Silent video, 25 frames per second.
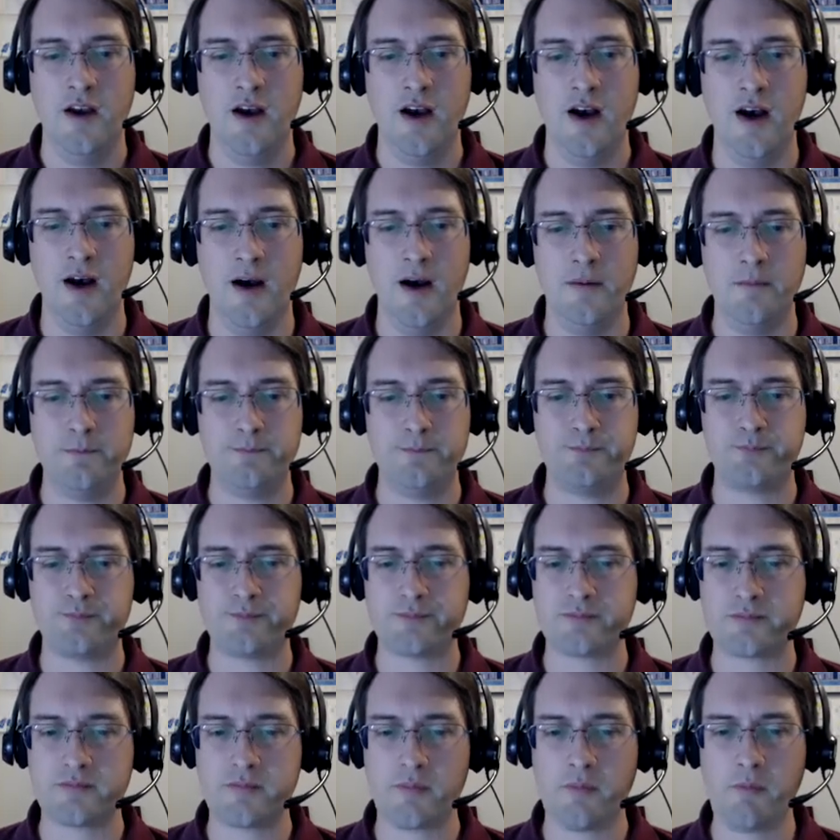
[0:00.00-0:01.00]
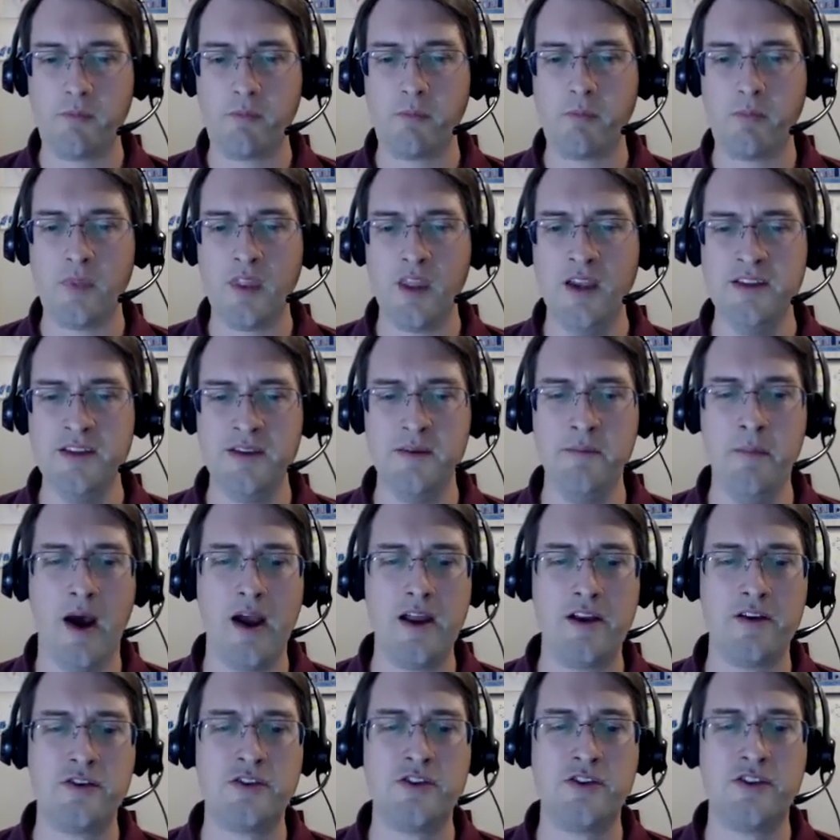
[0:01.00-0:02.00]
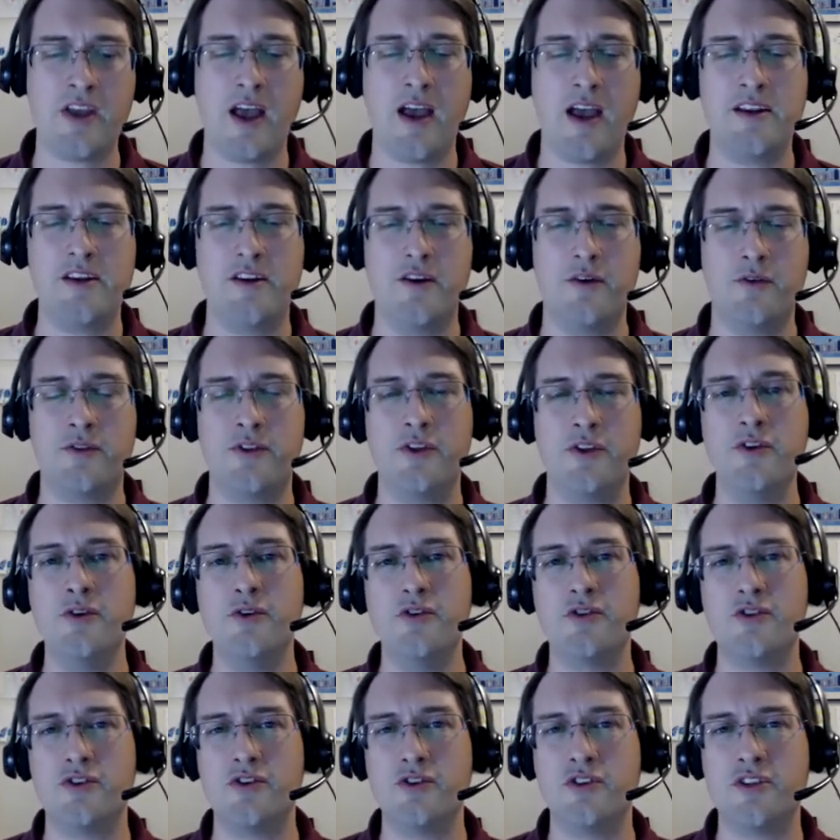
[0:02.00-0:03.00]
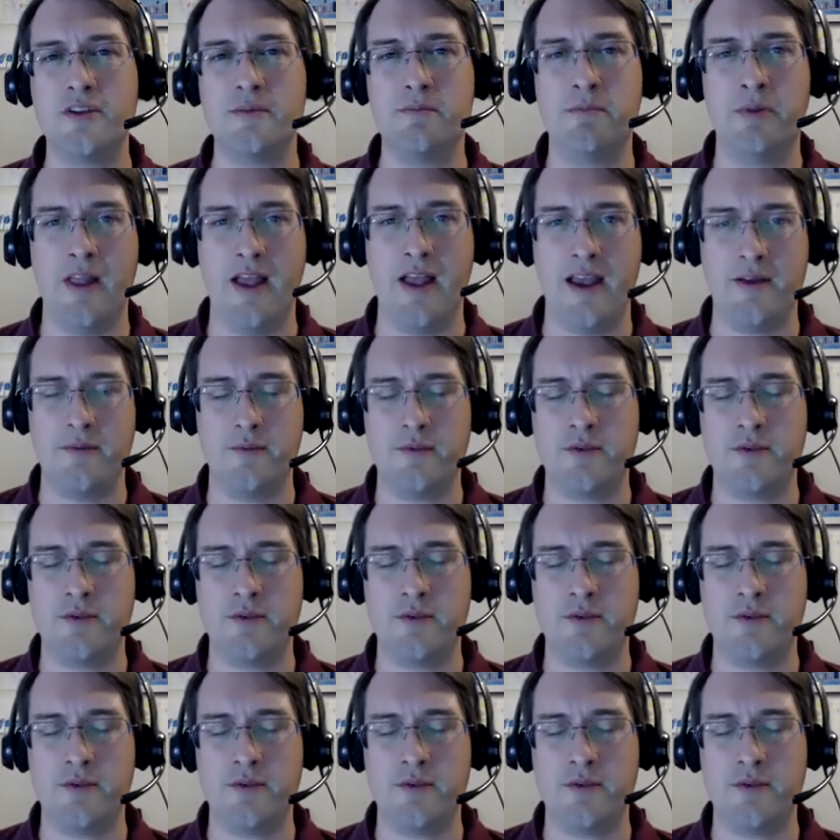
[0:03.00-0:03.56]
As a minor side note, the New Jersey Plan,